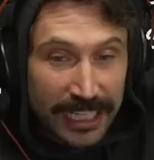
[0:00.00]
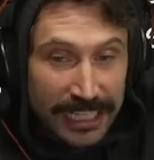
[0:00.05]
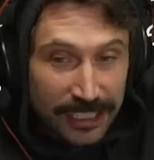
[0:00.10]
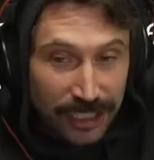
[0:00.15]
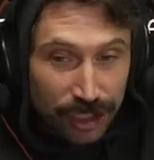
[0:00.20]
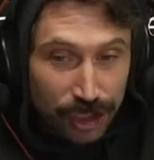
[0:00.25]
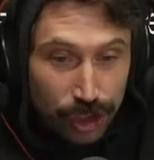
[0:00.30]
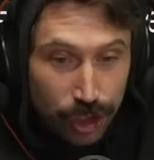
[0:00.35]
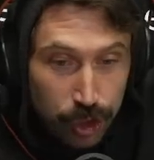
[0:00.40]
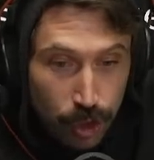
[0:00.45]
like
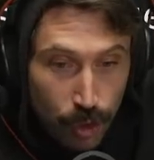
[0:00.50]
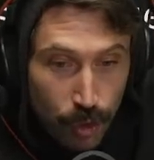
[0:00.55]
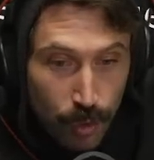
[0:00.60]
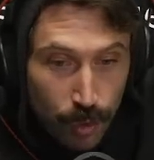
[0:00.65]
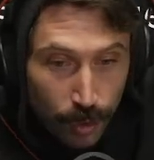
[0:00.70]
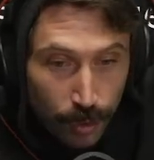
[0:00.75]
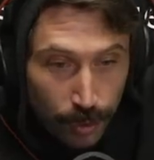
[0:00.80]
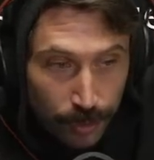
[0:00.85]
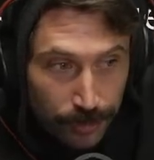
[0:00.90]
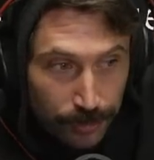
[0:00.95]
two
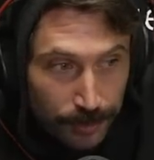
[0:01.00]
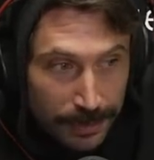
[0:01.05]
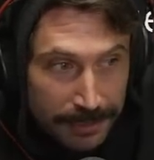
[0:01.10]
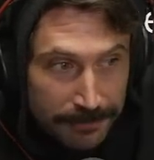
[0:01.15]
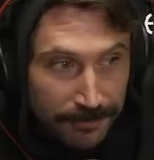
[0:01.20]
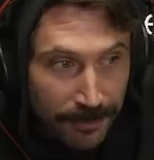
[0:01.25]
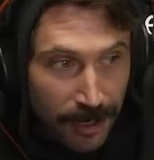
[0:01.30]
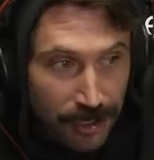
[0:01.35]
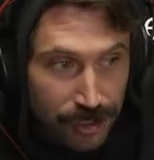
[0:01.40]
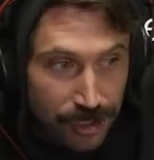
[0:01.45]
or three
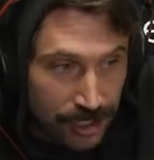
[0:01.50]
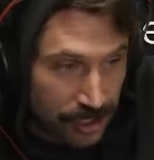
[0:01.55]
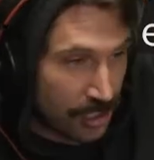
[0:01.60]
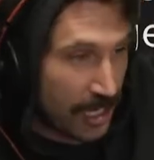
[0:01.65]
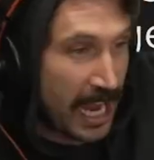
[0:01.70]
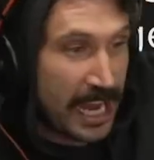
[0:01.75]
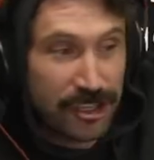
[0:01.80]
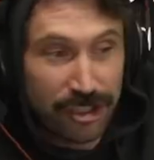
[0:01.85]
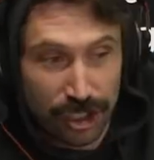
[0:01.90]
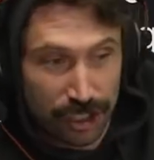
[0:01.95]
functions
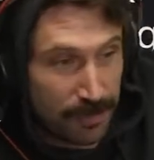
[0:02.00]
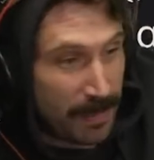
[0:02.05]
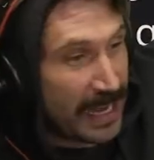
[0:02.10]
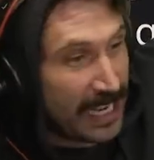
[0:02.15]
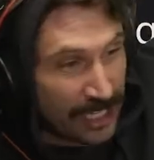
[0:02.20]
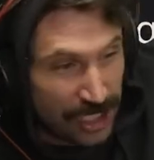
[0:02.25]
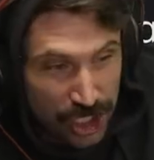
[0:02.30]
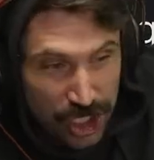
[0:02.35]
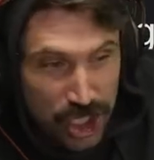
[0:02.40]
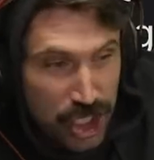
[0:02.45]
and just made
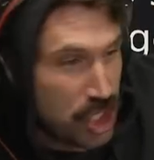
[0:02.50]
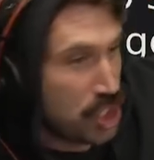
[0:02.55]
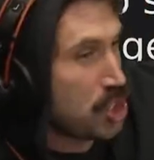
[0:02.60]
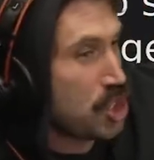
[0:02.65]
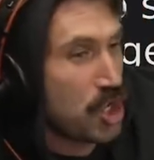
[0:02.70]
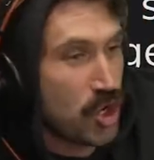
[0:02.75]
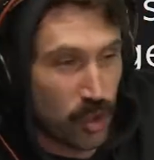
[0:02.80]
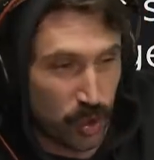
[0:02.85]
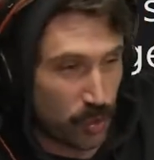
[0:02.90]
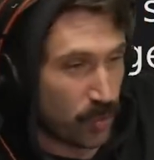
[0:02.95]
it
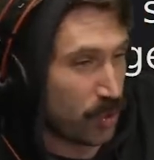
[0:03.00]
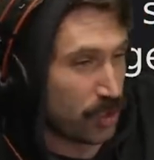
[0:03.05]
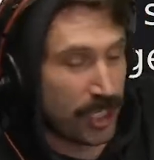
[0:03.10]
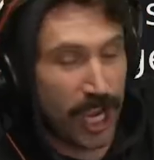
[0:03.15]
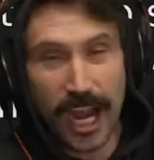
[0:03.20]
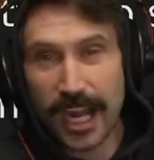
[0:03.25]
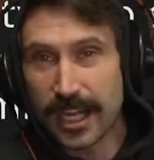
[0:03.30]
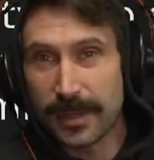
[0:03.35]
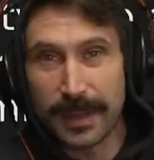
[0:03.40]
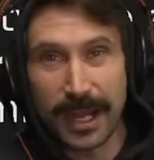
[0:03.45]
huge. We're
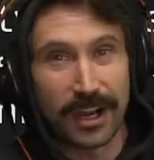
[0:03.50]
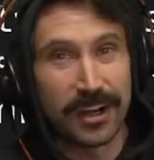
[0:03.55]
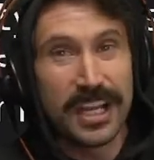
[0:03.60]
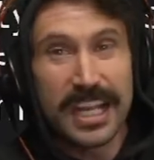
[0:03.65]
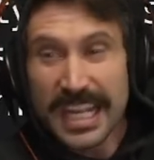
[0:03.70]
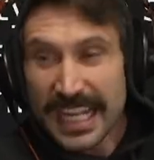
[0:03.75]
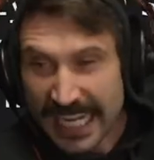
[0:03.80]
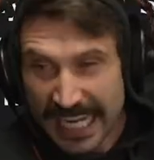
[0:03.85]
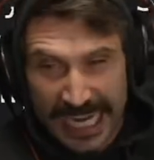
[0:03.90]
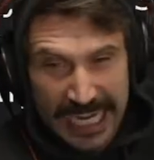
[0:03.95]
talking about
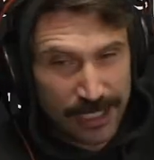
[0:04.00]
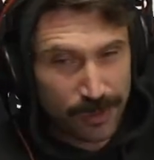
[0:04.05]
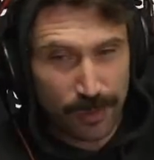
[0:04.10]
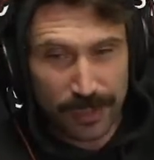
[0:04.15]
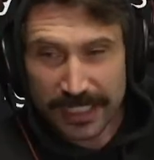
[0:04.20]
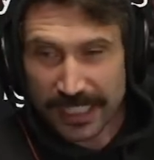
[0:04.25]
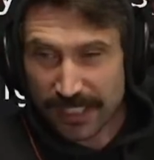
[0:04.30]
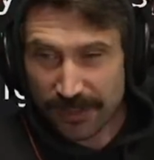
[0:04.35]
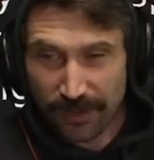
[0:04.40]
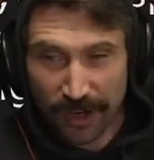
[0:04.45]
each one
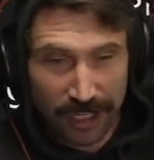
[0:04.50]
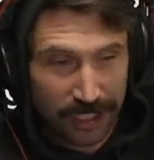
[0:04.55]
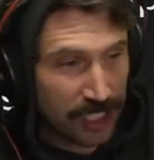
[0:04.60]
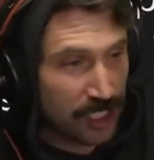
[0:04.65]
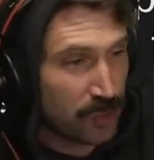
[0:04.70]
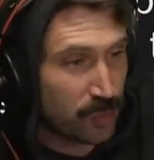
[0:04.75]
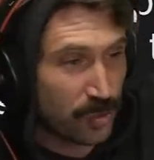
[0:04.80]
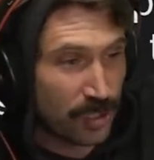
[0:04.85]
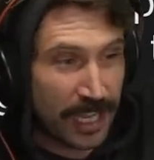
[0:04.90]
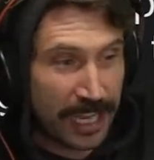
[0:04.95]
of these
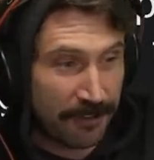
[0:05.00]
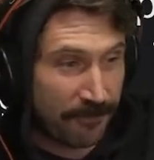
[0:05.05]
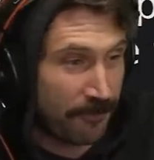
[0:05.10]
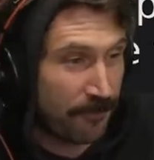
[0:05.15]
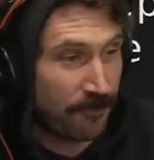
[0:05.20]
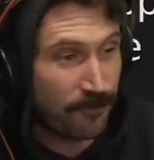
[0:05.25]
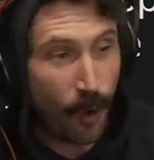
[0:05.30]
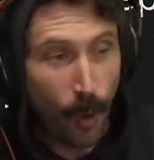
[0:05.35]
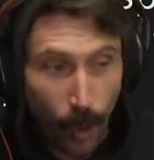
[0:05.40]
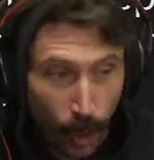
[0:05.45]
functions were like
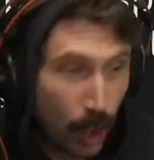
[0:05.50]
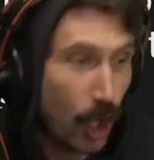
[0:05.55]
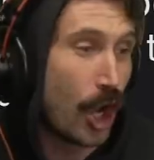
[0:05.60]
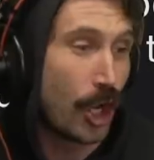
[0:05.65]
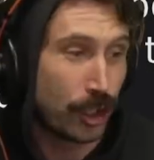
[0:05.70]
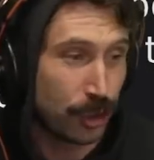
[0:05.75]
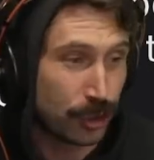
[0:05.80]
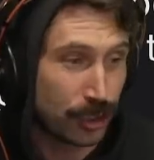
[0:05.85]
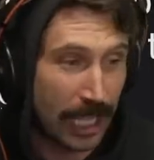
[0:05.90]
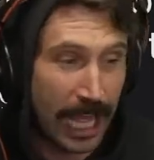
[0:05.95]

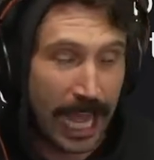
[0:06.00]
400